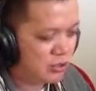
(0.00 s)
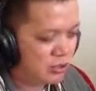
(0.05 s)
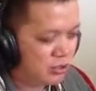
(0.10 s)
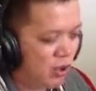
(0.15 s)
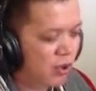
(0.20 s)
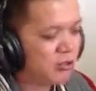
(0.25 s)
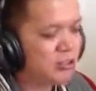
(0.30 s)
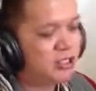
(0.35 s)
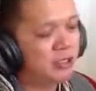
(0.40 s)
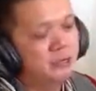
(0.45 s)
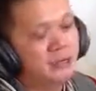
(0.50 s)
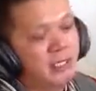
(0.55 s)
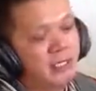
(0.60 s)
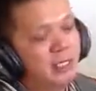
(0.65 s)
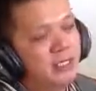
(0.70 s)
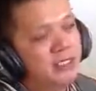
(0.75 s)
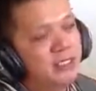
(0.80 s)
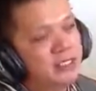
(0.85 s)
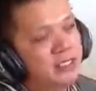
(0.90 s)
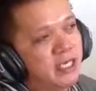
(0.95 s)
talked to me
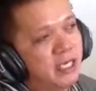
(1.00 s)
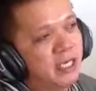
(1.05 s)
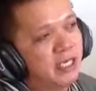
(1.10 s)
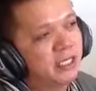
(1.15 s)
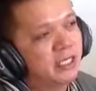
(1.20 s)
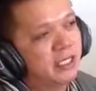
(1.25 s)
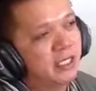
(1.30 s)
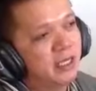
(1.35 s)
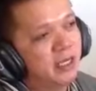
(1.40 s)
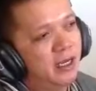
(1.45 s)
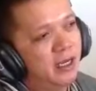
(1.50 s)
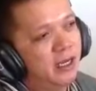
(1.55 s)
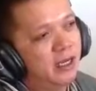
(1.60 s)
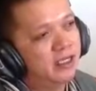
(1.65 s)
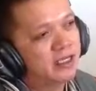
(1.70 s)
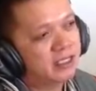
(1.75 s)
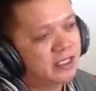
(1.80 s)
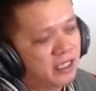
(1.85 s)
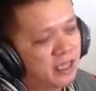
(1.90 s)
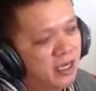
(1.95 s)
and he said,
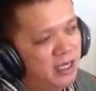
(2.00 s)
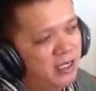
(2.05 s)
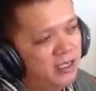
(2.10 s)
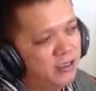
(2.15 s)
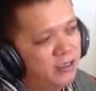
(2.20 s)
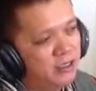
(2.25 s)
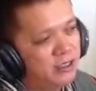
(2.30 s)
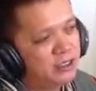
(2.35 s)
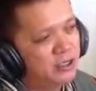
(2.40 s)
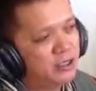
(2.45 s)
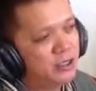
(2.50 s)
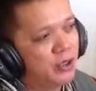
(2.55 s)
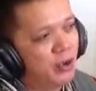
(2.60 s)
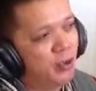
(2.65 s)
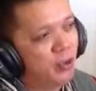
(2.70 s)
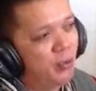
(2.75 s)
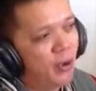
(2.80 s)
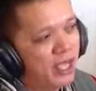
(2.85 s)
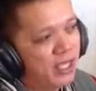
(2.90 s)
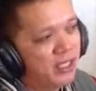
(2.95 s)
Son, you need to
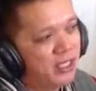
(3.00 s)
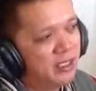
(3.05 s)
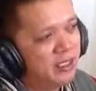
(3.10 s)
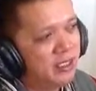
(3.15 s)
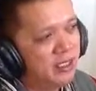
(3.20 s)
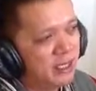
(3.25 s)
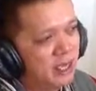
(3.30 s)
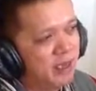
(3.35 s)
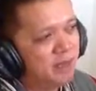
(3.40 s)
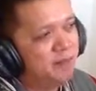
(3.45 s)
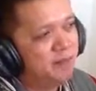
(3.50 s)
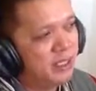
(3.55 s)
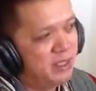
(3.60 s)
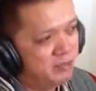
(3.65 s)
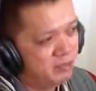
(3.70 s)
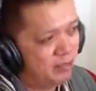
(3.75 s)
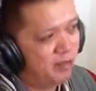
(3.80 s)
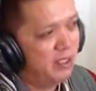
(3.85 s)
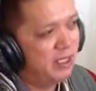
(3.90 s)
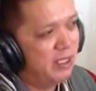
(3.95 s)
awaken the young
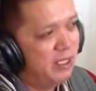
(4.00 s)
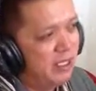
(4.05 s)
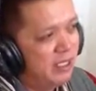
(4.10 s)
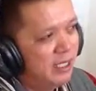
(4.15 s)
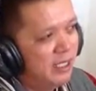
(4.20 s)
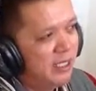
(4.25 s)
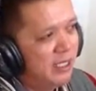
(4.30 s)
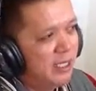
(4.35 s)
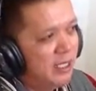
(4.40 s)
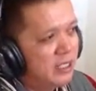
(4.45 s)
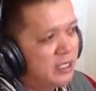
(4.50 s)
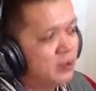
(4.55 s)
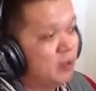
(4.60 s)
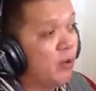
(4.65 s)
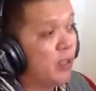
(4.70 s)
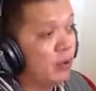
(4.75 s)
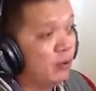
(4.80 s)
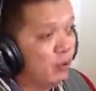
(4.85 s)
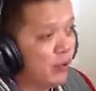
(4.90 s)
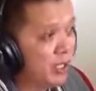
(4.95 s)
people. Mm. So
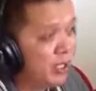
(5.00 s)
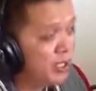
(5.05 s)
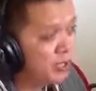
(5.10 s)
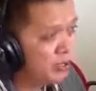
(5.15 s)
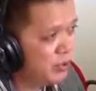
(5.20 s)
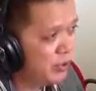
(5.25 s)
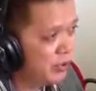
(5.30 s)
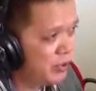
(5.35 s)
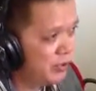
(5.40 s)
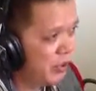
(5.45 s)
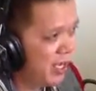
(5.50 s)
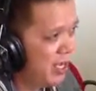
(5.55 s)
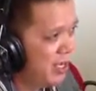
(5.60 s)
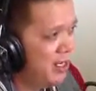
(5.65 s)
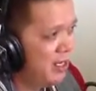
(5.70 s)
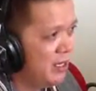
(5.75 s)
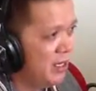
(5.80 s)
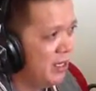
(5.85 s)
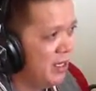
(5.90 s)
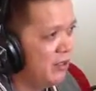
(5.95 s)
what we are doing
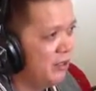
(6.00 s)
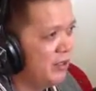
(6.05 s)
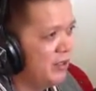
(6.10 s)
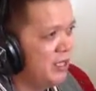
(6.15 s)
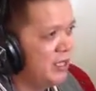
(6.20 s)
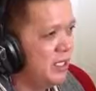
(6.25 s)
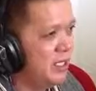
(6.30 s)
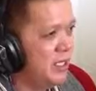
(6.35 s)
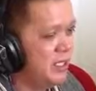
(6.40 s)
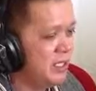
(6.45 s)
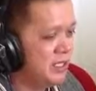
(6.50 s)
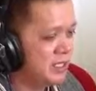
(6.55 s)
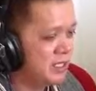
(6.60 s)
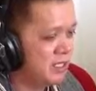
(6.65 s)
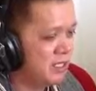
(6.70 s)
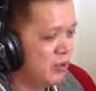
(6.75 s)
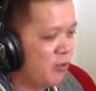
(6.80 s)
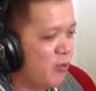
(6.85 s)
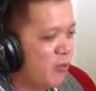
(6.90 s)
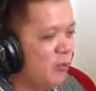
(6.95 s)
right now
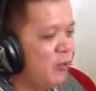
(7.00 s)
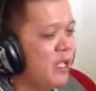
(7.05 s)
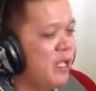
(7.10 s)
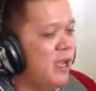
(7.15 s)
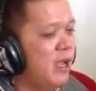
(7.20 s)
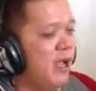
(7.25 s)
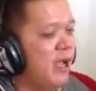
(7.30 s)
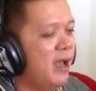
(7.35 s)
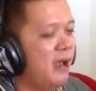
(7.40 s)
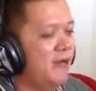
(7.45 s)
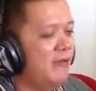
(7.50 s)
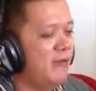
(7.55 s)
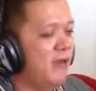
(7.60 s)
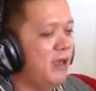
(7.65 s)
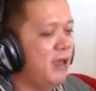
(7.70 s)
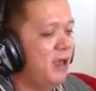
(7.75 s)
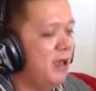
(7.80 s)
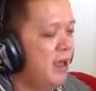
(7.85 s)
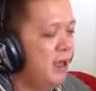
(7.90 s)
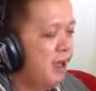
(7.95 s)
is we have
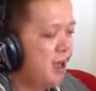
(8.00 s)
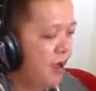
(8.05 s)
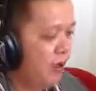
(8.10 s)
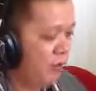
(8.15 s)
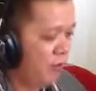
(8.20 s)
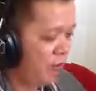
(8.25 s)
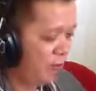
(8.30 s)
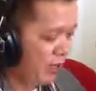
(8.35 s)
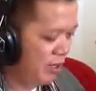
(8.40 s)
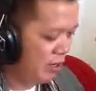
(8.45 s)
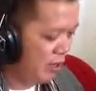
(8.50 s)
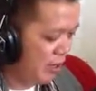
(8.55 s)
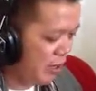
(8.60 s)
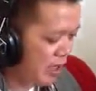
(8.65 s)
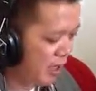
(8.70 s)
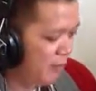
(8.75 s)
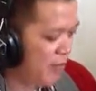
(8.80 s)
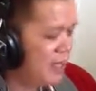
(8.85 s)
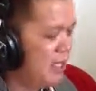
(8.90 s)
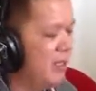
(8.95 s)
we are
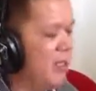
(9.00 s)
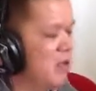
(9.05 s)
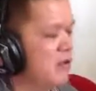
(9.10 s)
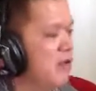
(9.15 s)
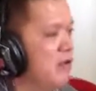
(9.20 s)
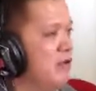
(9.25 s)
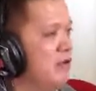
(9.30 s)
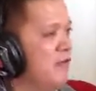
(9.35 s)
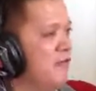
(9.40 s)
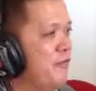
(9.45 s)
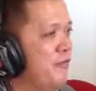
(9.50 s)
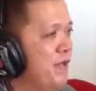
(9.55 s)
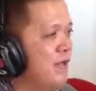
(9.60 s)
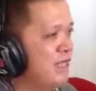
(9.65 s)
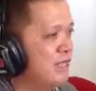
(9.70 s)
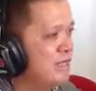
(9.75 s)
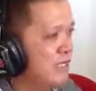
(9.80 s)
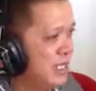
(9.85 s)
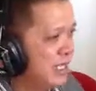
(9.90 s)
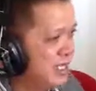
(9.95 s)
having a
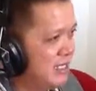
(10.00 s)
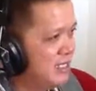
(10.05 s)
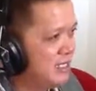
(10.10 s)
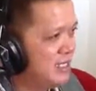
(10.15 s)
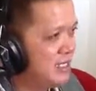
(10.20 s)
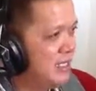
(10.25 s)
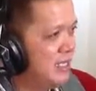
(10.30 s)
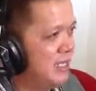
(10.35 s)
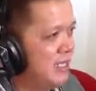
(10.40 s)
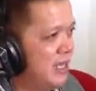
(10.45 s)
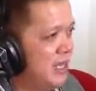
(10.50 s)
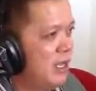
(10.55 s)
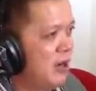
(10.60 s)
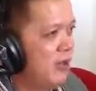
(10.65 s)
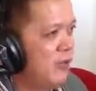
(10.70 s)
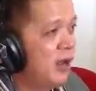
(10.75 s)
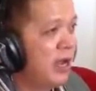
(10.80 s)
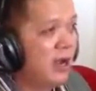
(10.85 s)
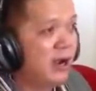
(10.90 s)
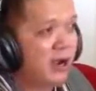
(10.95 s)
conferences,
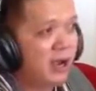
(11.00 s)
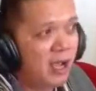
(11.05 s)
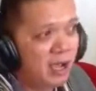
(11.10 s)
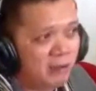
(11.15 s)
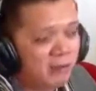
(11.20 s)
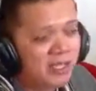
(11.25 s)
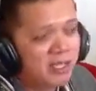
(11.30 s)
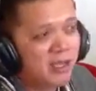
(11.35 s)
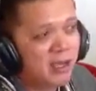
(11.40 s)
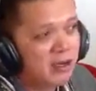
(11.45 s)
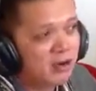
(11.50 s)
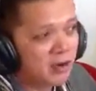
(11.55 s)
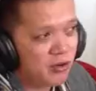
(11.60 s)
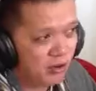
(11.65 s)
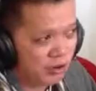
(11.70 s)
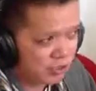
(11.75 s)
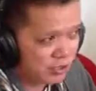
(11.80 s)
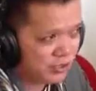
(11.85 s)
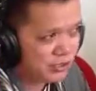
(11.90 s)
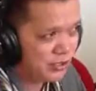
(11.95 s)
we are having a
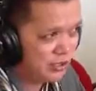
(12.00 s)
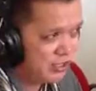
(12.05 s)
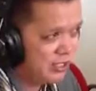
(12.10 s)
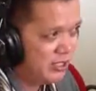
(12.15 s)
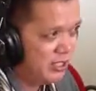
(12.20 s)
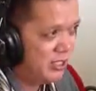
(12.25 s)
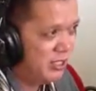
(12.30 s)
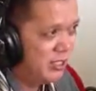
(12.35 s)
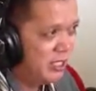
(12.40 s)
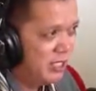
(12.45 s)
concert,